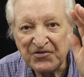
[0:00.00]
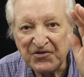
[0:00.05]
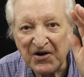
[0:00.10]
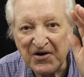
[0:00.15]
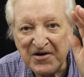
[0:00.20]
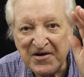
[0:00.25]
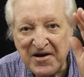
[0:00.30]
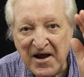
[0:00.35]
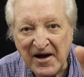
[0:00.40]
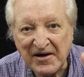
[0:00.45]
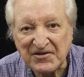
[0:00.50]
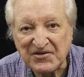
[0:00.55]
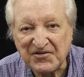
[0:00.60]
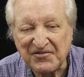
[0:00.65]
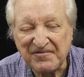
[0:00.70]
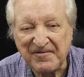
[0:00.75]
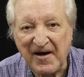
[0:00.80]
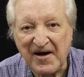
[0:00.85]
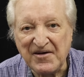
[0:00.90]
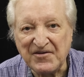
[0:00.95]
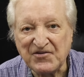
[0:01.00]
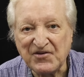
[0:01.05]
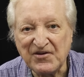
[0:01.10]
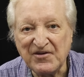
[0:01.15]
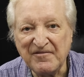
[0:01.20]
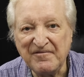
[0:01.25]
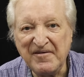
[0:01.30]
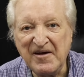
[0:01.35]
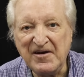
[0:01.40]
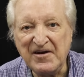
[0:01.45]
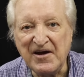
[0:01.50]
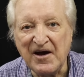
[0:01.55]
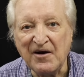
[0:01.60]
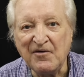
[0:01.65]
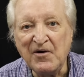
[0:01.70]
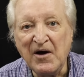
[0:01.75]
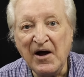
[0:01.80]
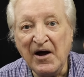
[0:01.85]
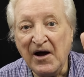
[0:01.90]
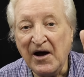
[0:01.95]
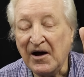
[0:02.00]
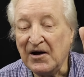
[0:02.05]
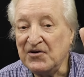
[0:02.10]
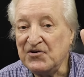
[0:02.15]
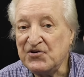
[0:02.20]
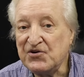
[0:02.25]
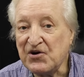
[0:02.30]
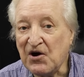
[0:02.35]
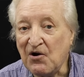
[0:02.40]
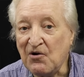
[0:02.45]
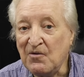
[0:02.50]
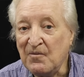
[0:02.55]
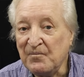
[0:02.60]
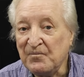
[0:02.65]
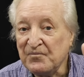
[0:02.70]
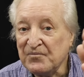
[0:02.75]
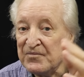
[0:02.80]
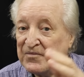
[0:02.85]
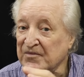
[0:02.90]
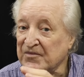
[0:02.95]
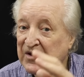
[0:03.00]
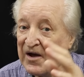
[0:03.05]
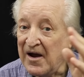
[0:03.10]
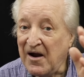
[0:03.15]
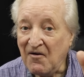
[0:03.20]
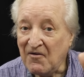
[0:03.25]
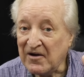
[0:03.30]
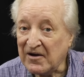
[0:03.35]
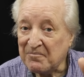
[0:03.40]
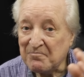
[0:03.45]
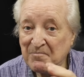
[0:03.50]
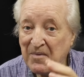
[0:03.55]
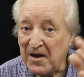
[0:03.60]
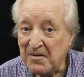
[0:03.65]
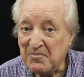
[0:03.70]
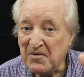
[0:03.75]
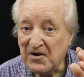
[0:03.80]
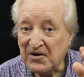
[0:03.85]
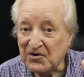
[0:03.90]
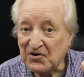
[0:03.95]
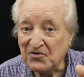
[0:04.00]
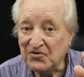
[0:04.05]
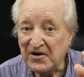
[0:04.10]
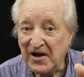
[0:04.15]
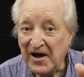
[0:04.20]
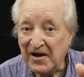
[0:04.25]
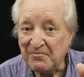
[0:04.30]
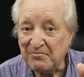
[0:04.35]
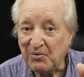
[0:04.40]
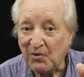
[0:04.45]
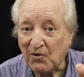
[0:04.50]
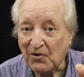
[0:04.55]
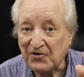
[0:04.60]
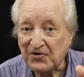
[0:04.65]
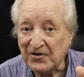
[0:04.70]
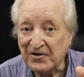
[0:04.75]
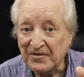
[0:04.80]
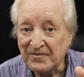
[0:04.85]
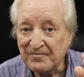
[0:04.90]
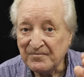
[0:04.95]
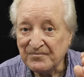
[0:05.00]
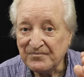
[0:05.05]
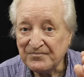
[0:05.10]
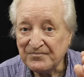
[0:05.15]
the next phase of the video and show that Eric may be a good head porter,